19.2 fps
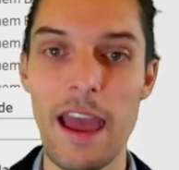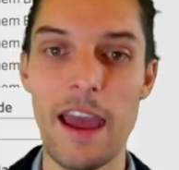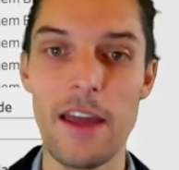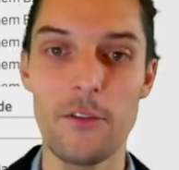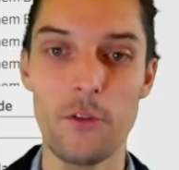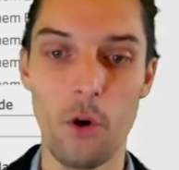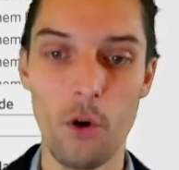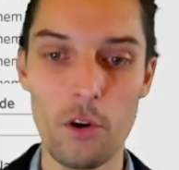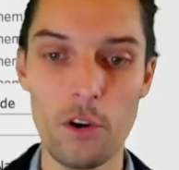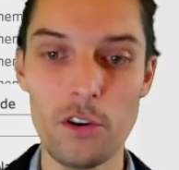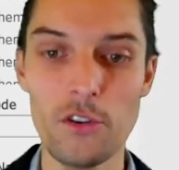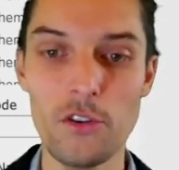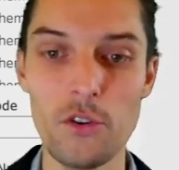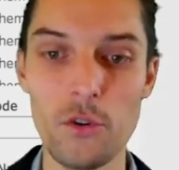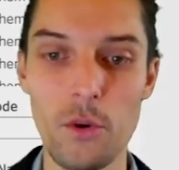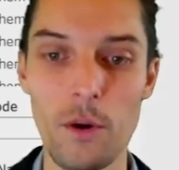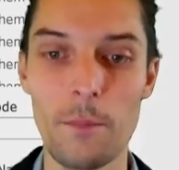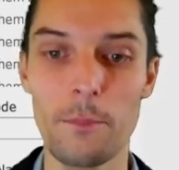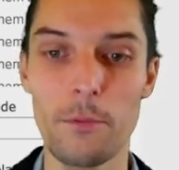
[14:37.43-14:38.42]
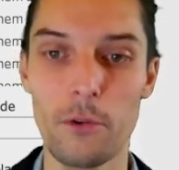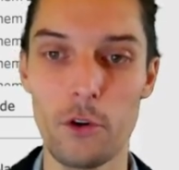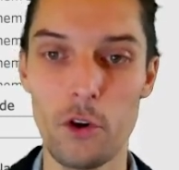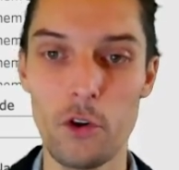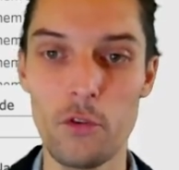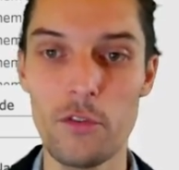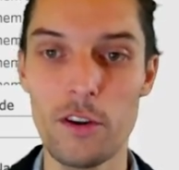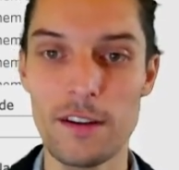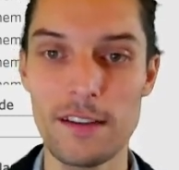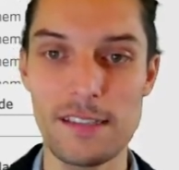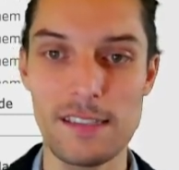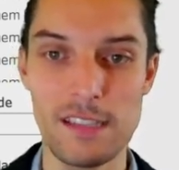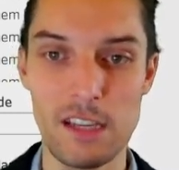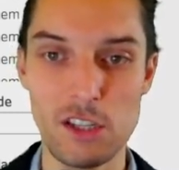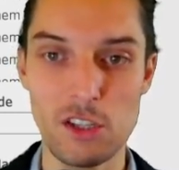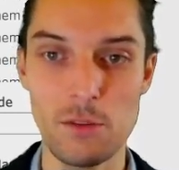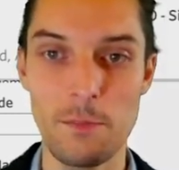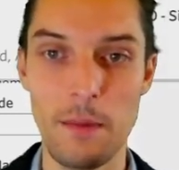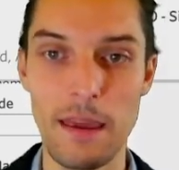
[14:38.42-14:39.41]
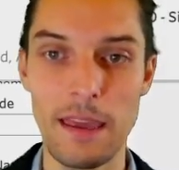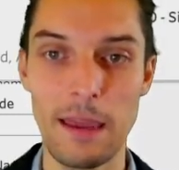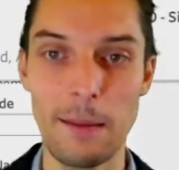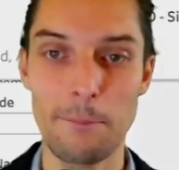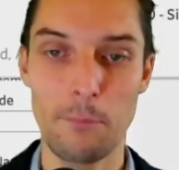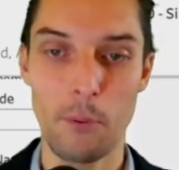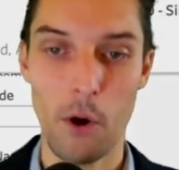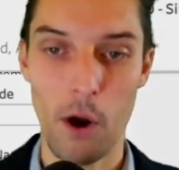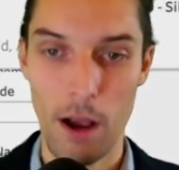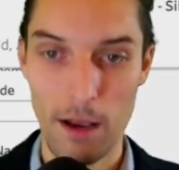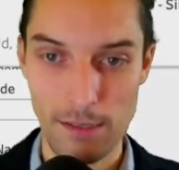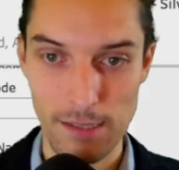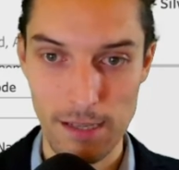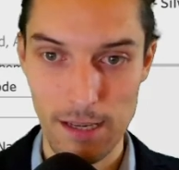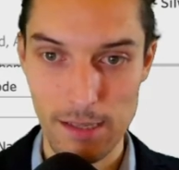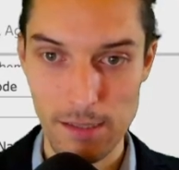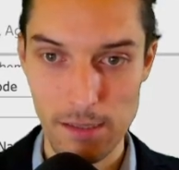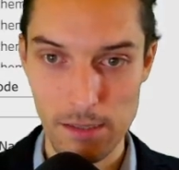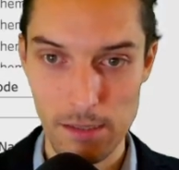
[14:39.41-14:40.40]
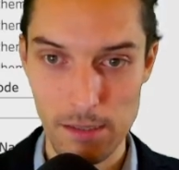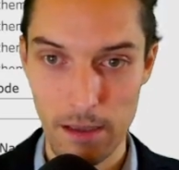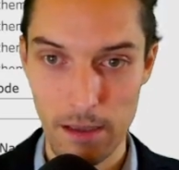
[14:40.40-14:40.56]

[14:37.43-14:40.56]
in order to improve your decision-making process.